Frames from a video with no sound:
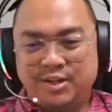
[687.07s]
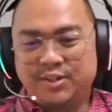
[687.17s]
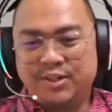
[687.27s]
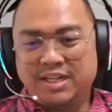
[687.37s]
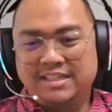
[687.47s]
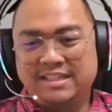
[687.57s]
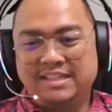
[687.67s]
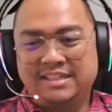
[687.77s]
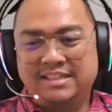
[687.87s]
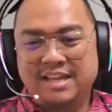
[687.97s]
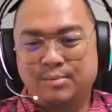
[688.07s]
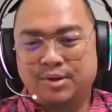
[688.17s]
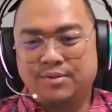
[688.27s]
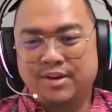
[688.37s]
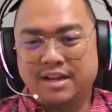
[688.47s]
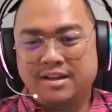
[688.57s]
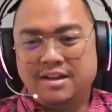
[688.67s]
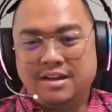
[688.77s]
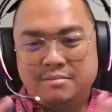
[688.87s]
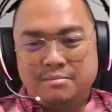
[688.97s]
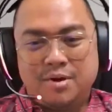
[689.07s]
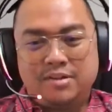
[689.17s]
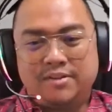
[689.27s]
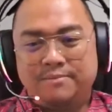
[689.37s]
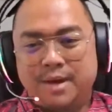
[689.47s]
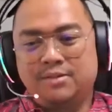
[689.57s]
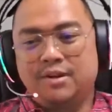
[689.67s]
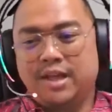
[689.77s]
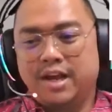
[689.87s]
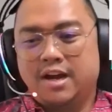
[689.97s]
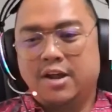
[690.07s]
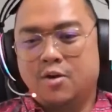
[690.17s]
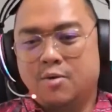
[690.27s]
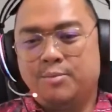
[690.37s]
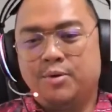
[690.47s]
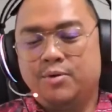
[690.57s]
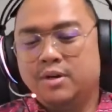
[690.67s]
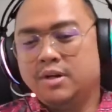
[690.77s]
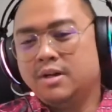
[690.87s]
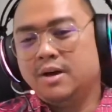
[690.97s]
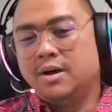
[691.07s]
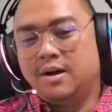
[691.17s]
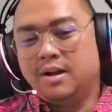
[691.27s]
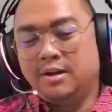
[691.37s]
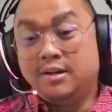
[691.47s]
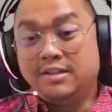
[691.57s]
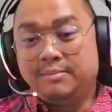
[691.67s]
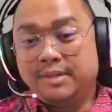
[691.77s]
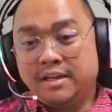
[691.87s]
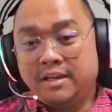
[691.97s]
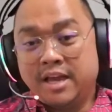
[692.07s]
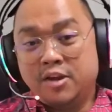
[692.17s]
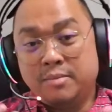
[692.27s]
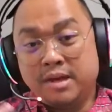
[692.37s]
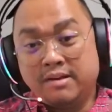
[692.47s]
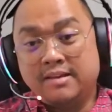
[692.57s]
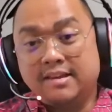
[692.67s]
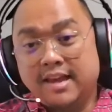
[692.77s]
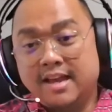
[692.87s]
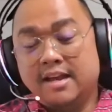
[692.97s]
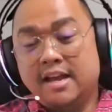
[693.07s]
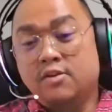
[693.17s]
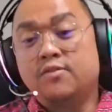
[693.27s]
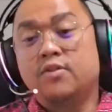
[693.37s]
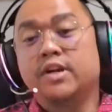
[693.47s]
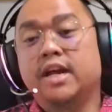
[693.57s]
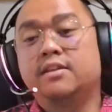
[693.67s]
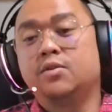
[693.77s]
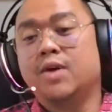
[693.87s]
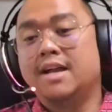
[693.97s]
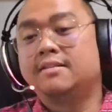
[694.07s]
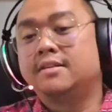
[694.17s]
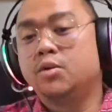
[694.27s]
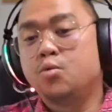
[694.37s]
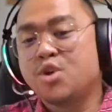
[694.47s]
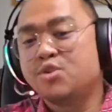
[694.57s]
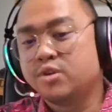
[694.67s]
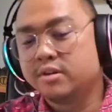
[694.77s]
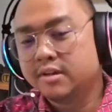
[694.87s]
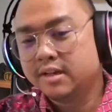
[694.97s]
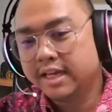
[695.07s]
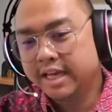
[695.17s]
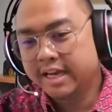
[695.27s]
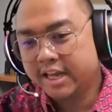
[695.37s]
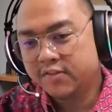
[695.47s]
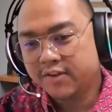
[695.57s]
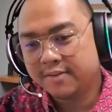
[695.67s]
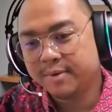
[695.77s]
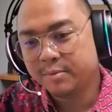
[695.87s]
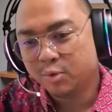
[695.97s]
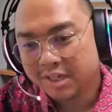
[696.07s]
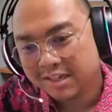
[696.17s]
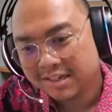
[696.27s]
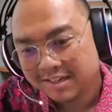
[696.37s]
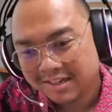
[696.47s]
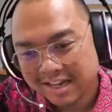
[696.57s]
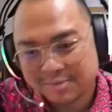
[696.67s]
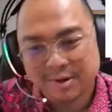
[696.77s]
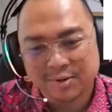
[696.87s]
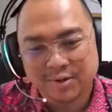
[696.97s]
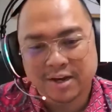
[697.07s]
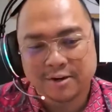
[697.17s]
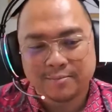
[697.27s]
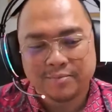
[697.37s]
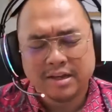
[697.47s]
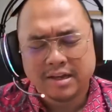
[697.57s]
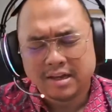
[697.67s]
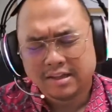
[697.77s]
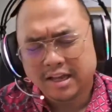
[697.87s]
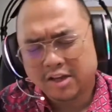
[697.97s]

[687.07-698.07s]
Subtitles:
So dear students, this is chapter 3, Models and Pastoral Care. I hope you learned something and you may read again, and don't forget to answer the question in the H5P model. Let's pray together.